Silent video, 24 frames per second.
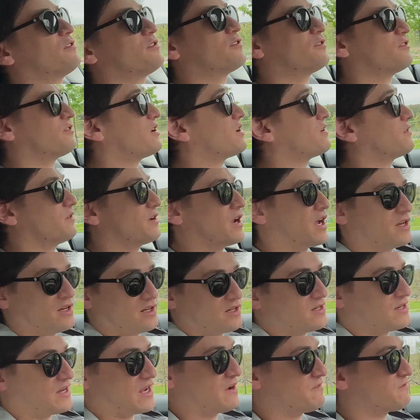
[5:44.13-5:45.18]
is standard i
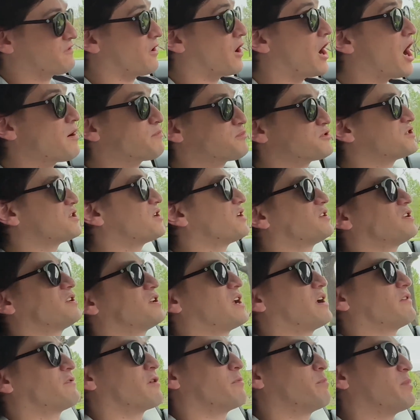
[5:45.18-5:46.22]
didn't have to option it didn't
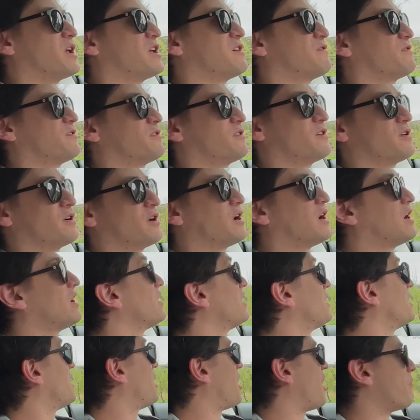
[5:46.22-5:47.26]
have to pay for
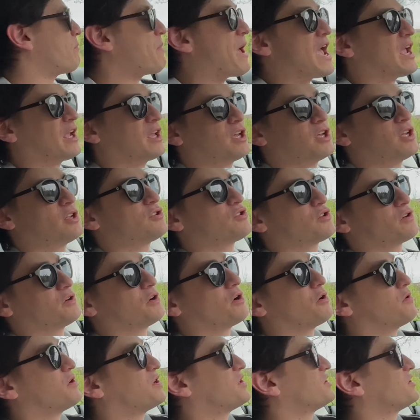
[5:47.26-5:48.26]
a package or go